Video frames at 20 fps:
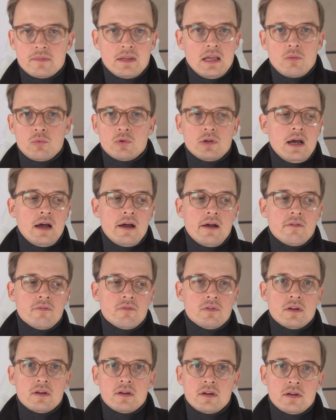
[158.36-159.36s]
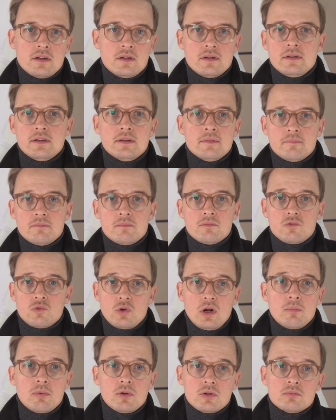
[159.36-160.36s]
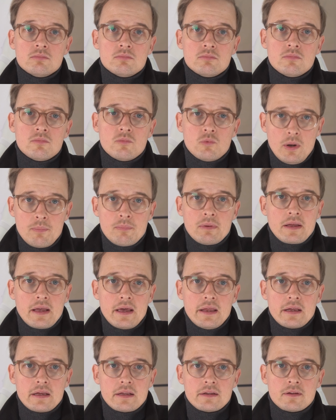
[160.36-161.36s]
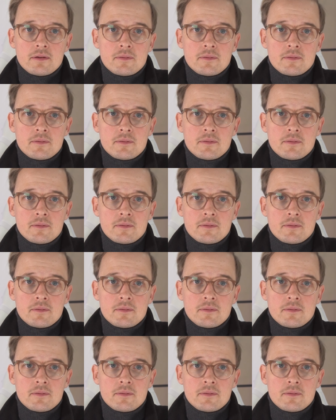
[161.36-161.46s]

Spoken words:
they would have trouble replicating it.